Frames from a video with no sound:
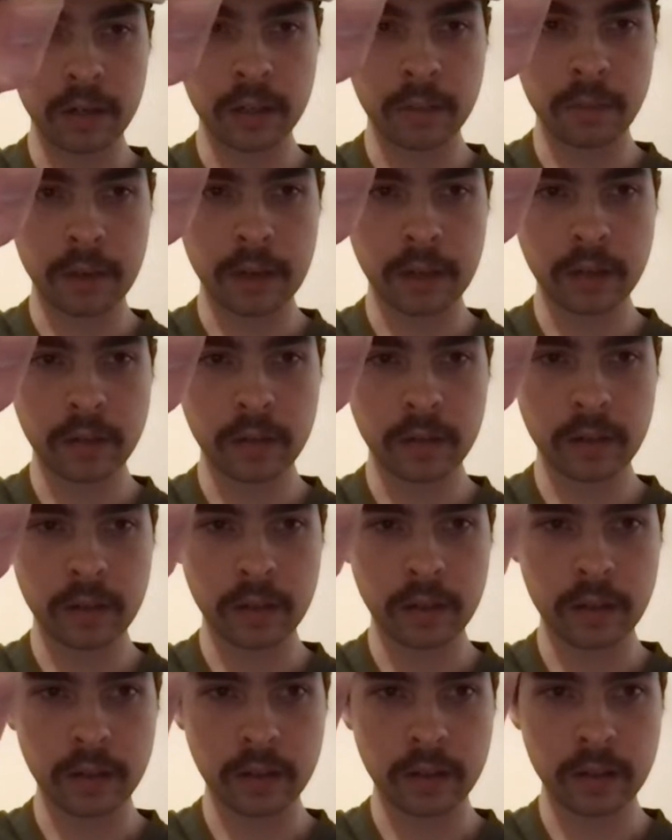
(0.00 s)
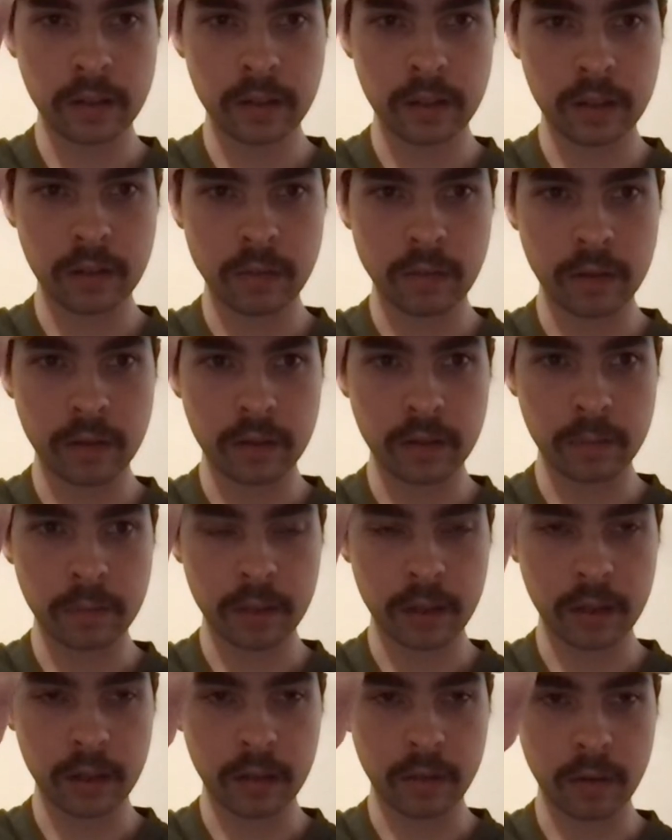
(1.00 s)
special because this was
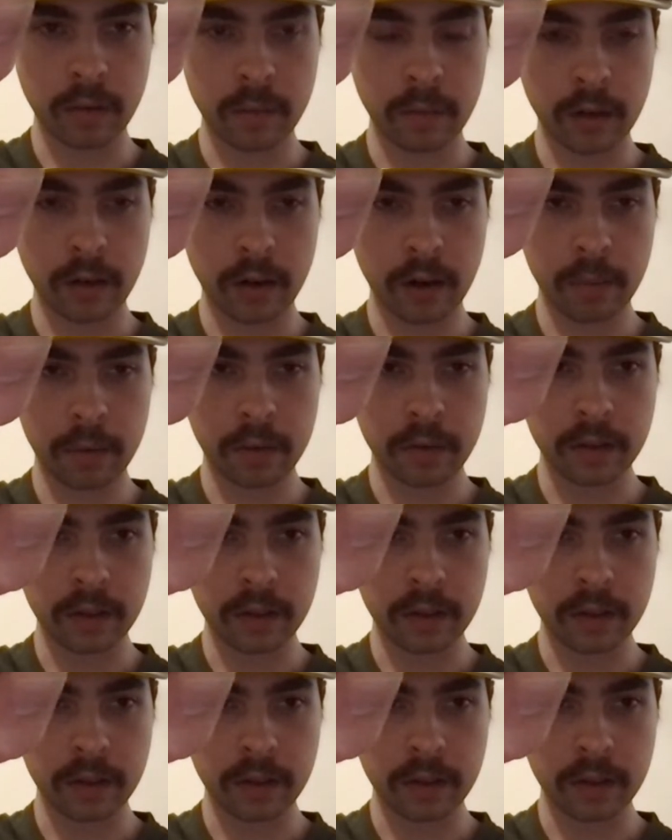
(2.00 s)
one of my grandpa's